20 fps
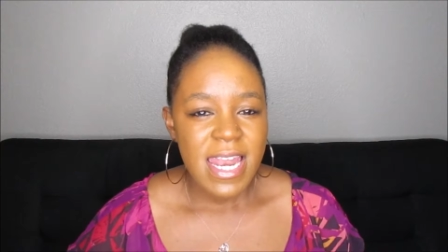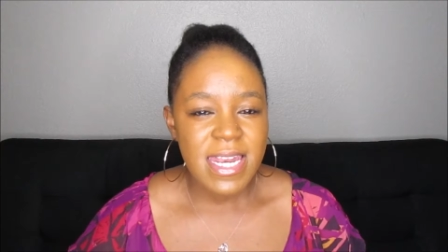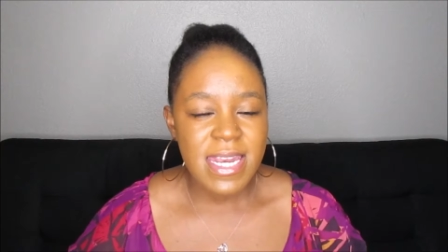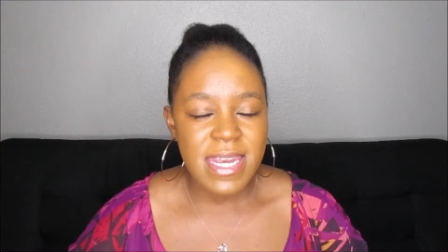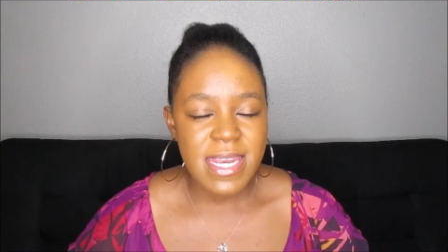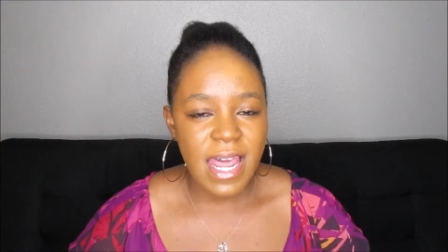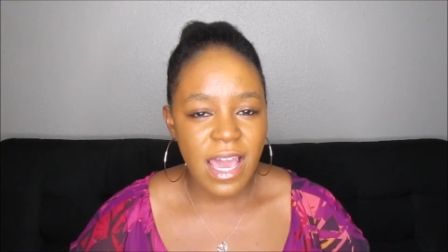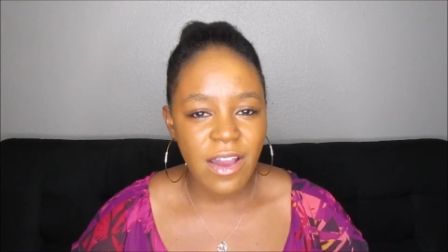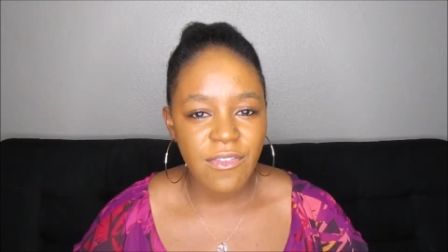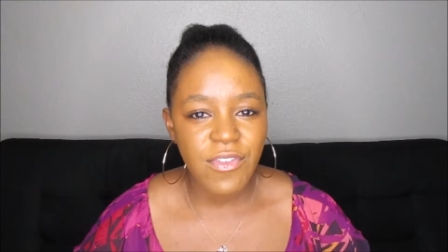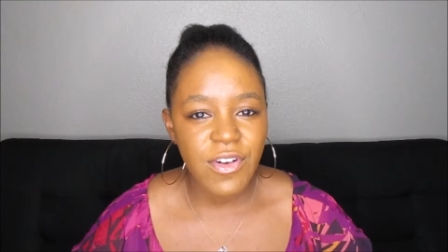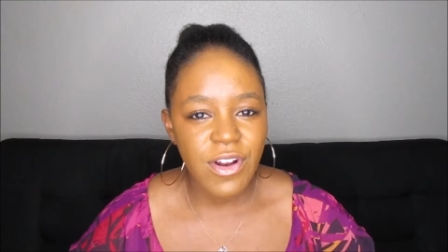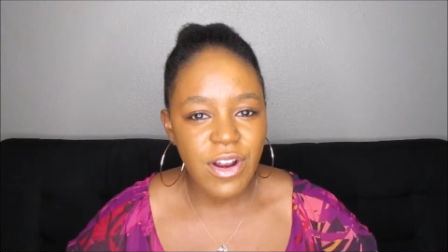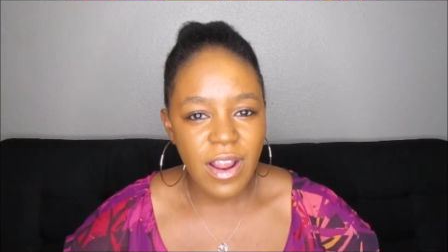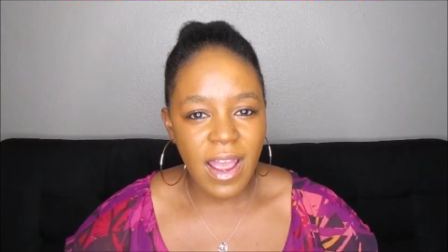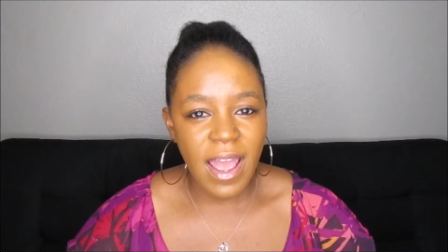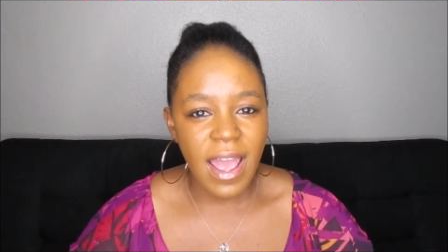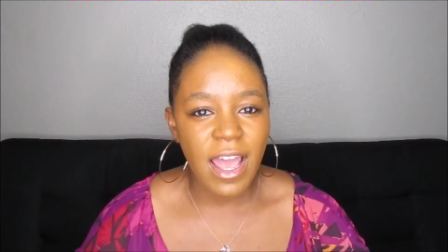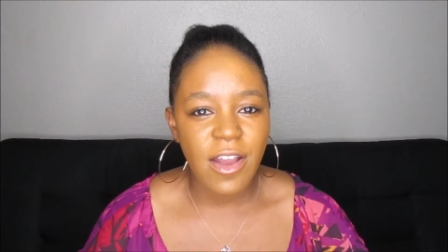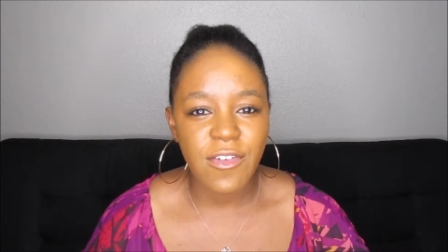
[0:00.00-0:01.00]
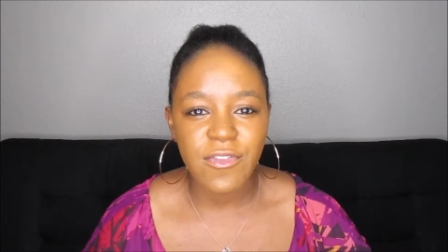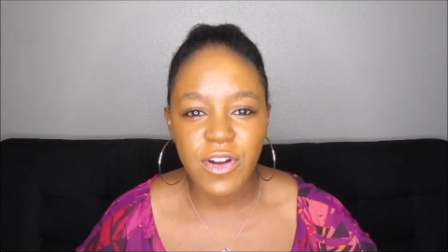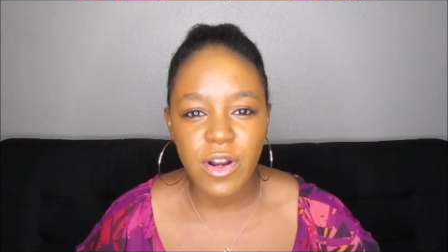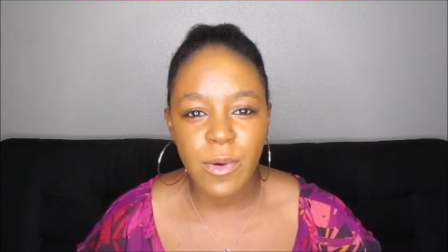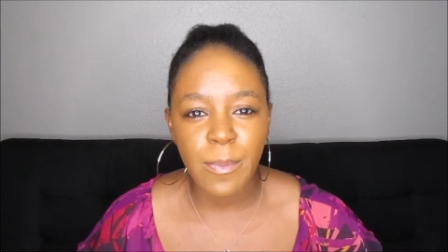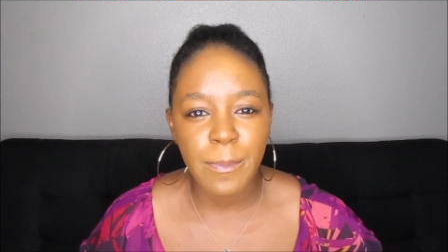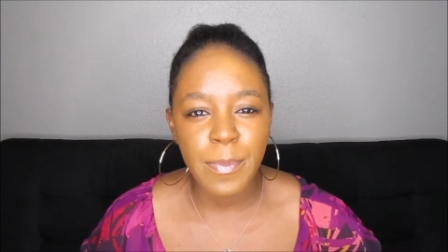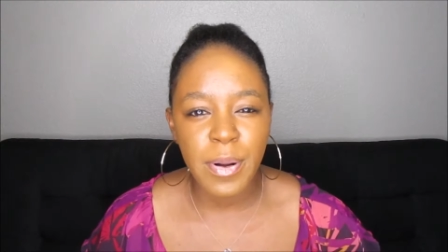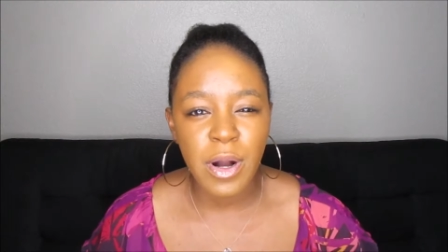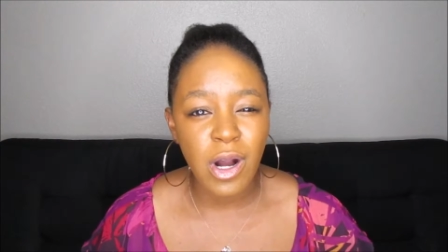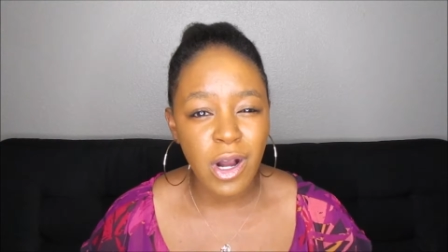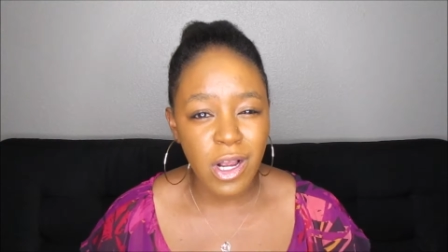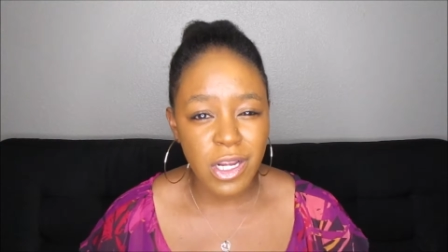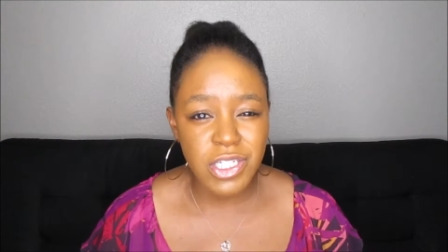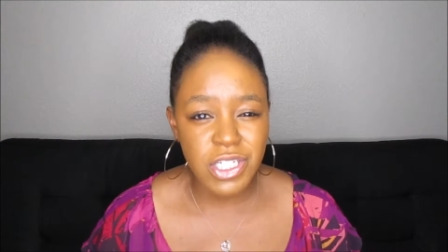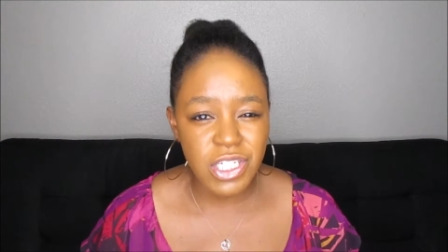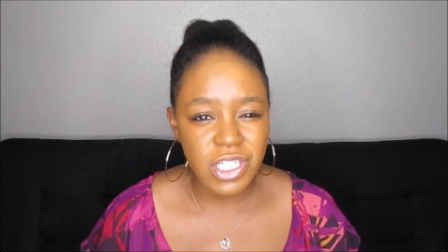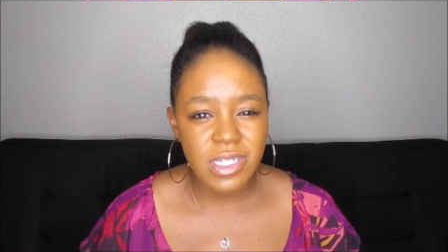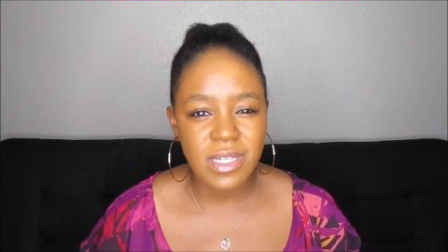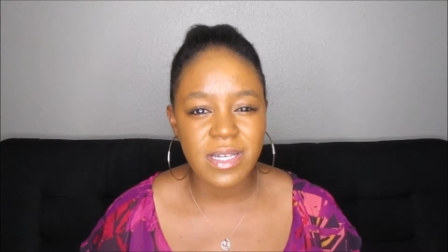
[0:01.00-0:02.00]
never ever
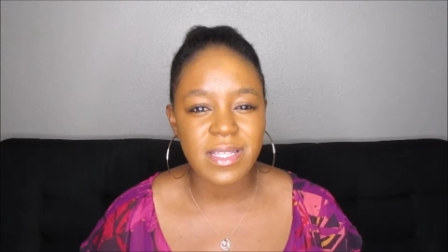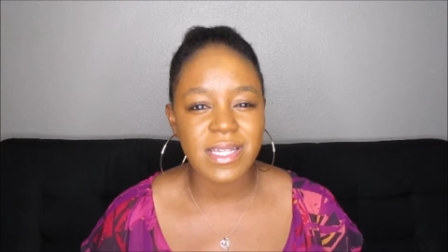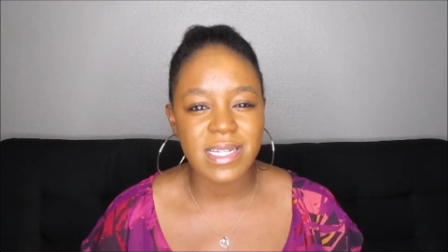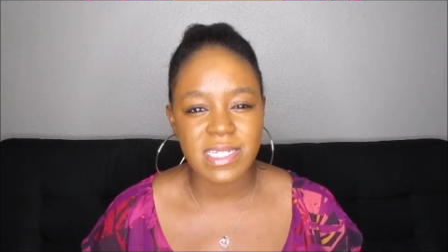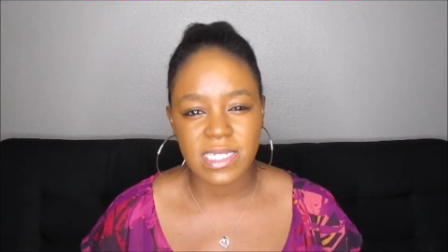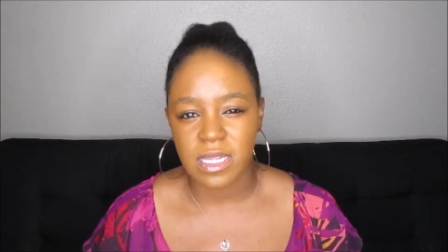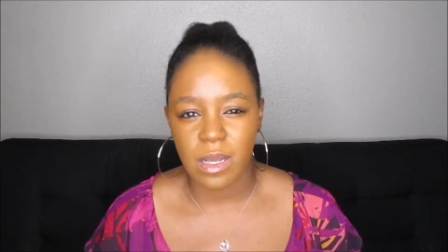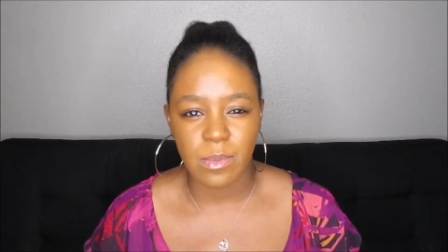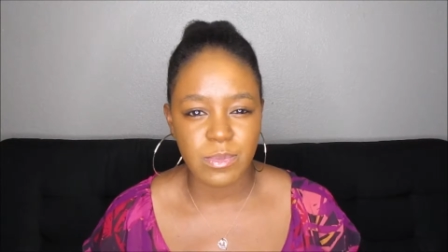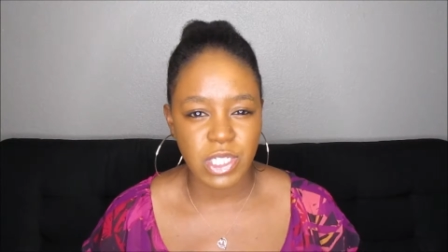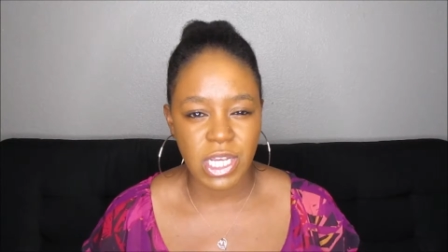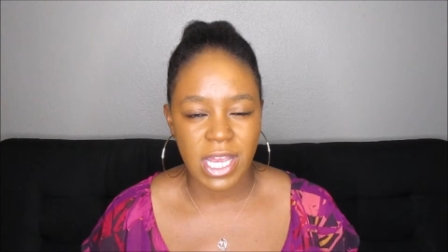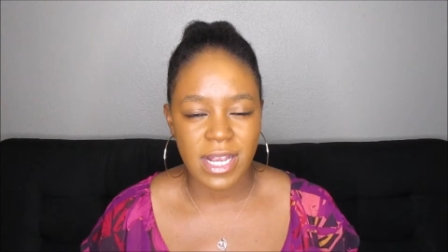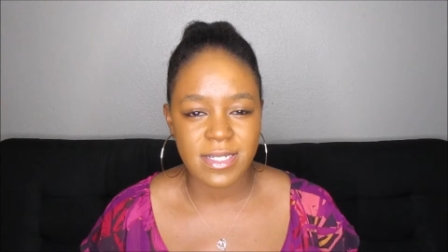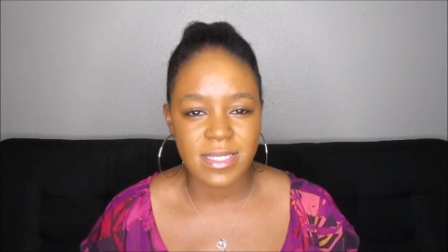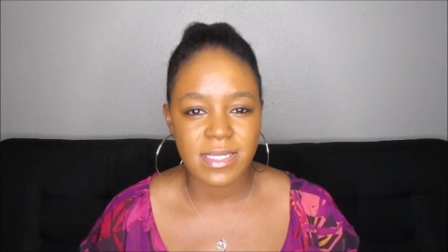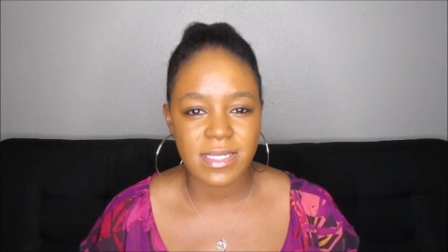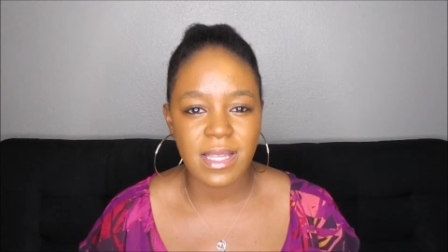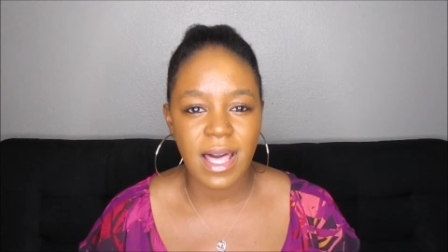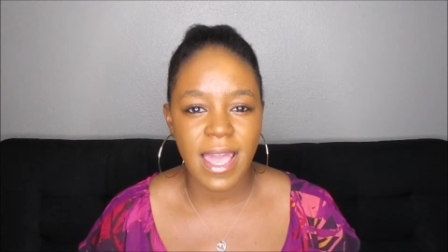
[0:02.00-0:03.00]
pushed the subject.